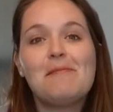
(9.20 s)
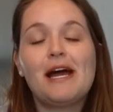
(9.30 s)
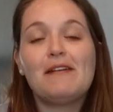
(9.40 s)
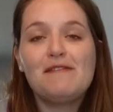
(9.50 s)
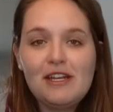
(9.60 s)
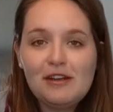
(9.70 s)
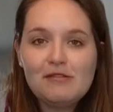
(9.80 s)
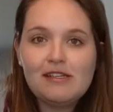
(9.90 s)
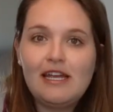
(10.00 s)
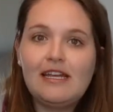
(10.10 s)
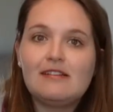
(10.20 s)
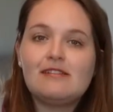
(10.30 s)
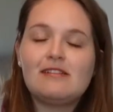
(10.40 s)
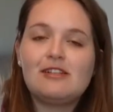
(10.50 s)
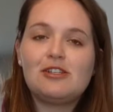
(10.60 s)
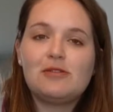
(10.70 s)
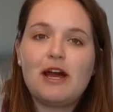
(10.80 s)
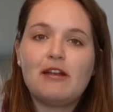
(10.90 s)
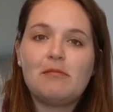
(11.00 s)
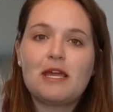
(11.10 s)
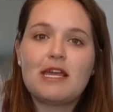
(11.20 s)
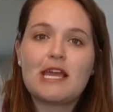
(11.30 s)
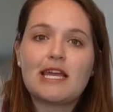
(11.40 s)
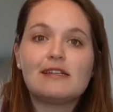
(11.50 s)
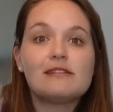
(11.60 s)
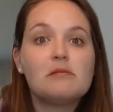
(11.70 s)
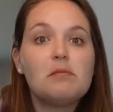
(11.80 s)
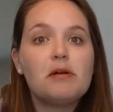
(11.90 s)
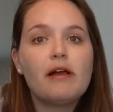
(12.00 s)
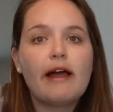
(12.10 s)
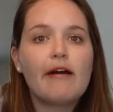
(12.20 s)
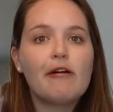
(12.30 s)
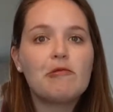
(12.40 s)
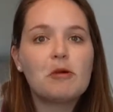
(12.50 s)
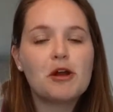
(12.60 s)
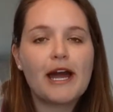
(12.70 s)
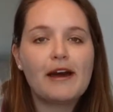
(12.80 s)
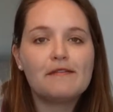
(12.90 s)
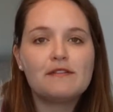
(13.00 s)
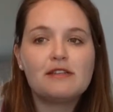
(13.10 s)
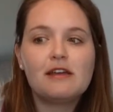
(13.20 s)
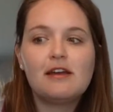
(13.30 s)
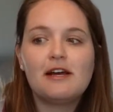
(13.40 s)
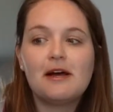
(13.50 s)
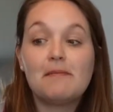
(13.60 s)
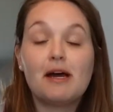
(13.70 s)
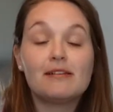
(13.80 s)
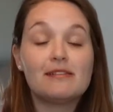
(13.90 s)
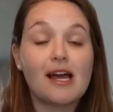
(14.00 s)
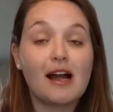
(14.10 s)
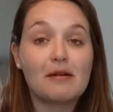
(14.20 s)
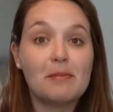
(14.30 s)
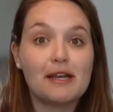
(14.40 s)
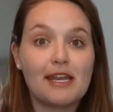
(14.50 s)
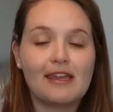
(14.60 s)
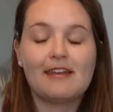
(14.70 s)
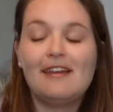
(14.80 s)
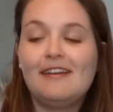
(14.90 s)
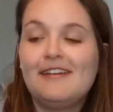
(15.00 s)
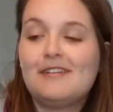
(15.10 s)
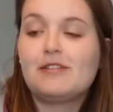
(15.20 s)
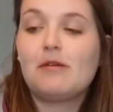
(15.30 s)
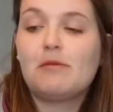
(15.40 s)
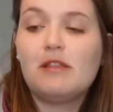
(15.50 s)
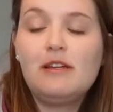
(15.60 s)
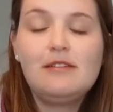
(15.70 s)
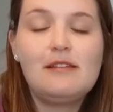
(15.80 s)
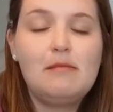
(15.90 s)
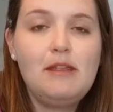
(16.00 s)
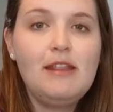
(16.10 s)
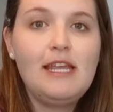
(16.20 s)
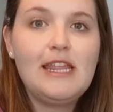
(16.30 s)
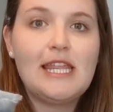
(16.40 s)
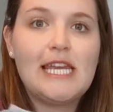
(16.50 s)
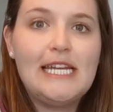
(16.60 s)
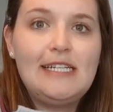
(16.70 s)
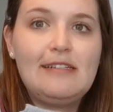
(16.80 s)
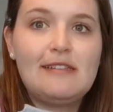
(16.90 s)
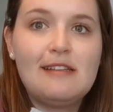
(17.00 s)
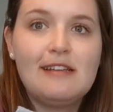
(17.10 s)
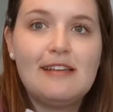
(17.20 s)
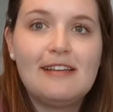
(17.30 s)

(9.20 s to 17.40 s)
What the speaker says: My video today is to teach you how to make a simple at-home craft, a sock bunny. So it would look something like this.